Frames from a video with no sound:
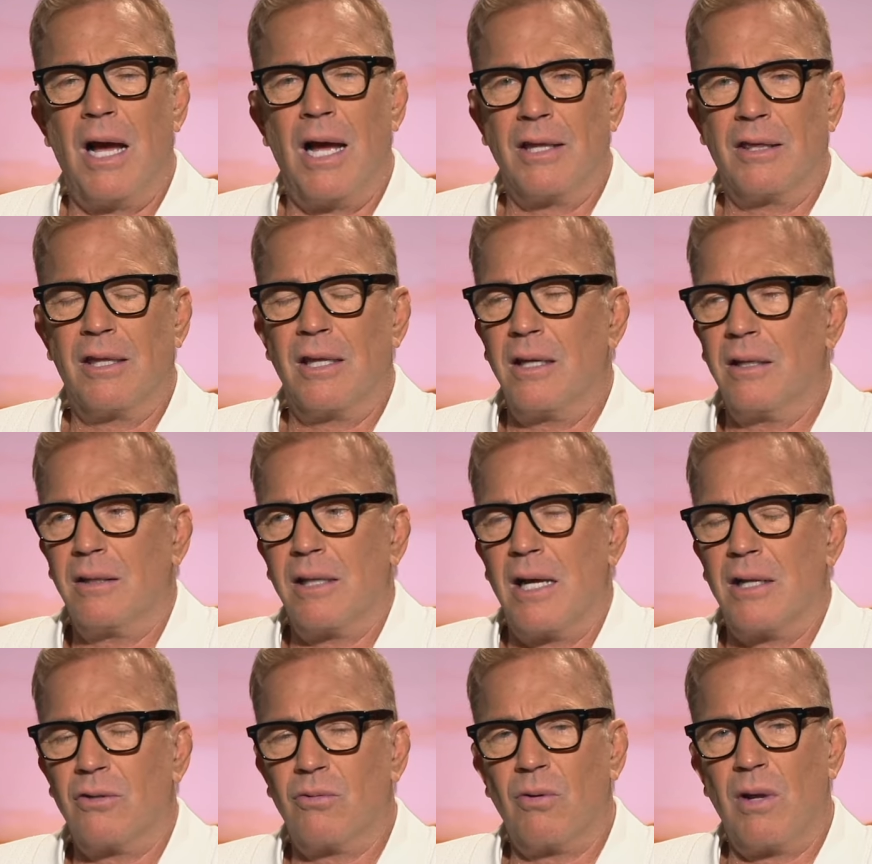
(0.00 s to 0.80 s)
think
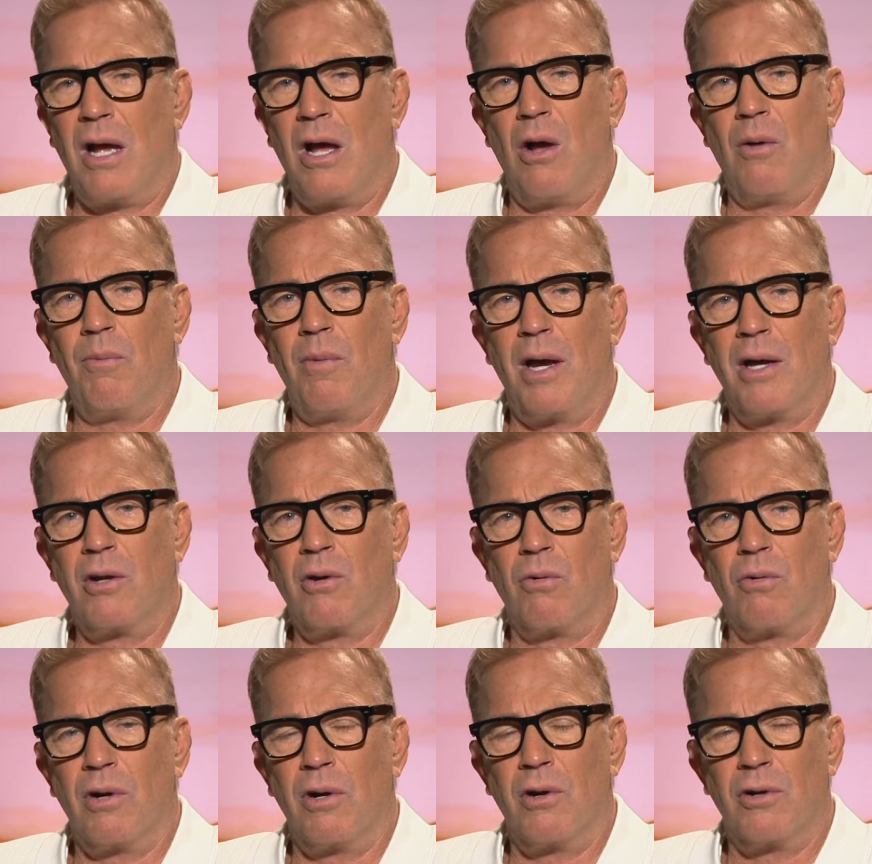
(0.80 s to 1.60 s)
that's how my
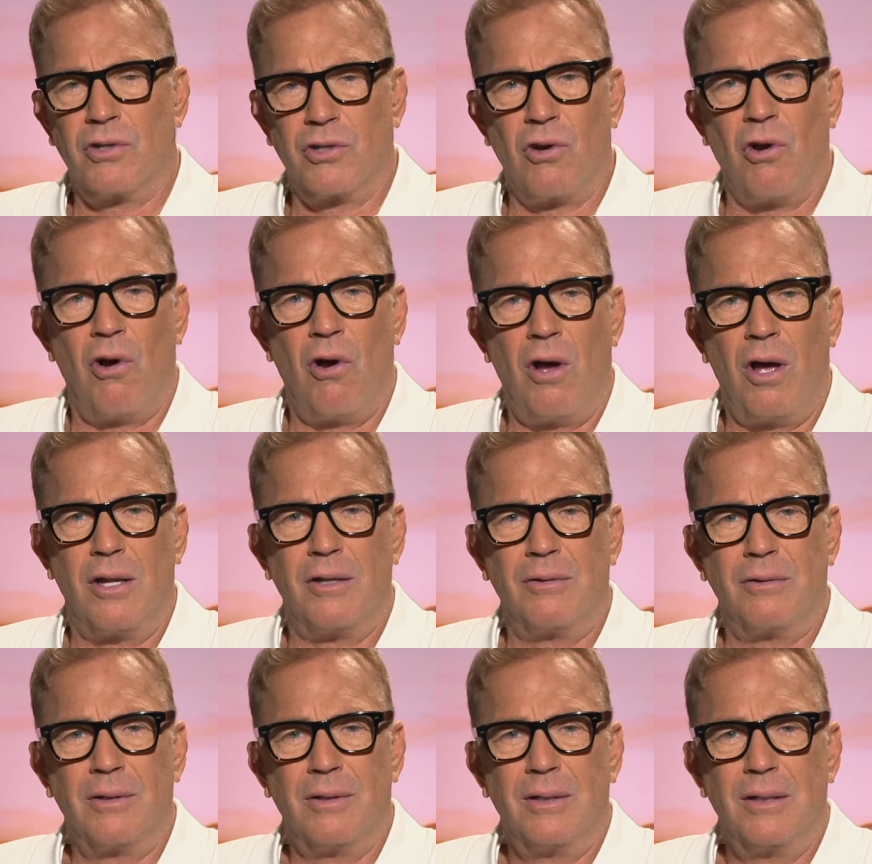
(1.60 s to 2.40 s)
career has
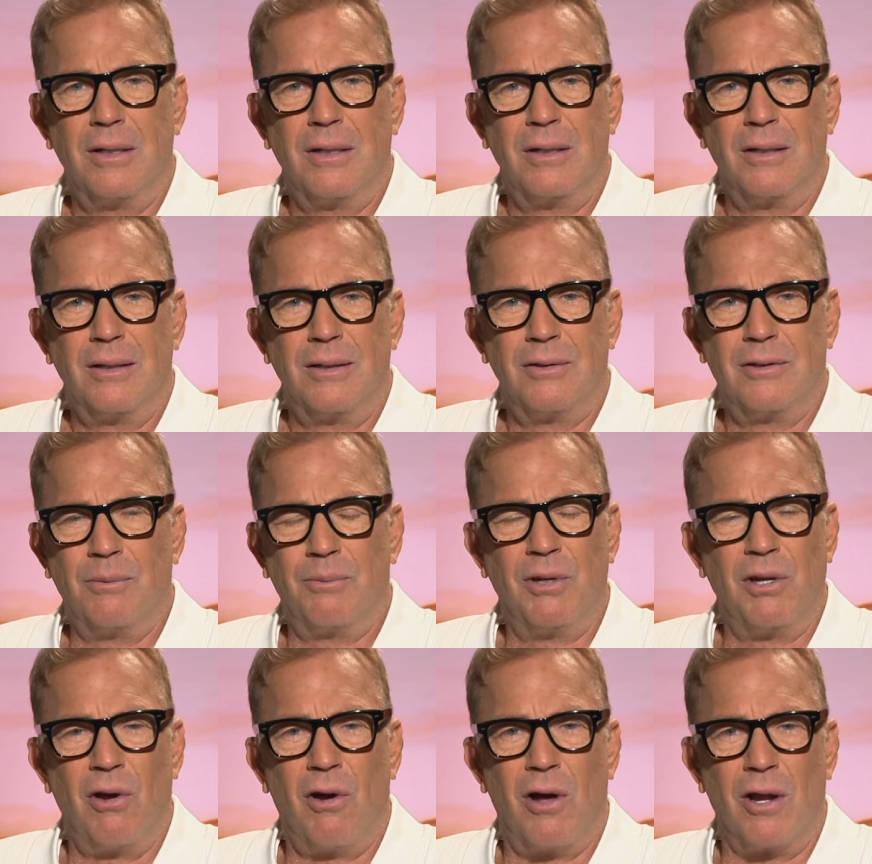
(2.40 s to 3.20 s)
gone, to
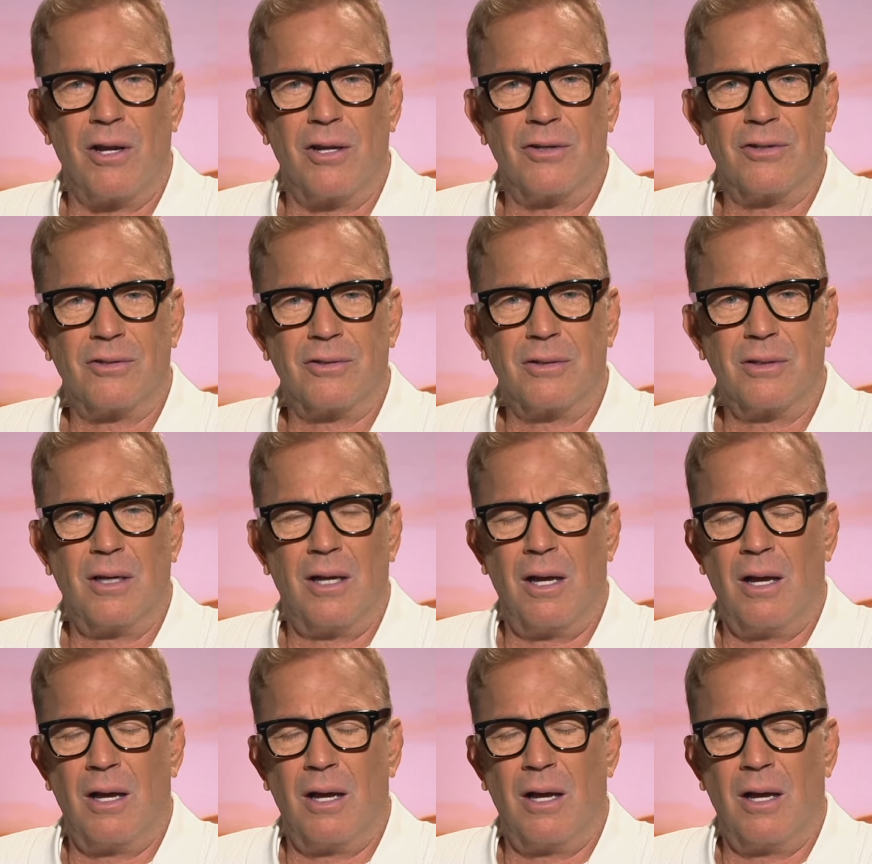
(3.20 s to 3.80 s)
be honest.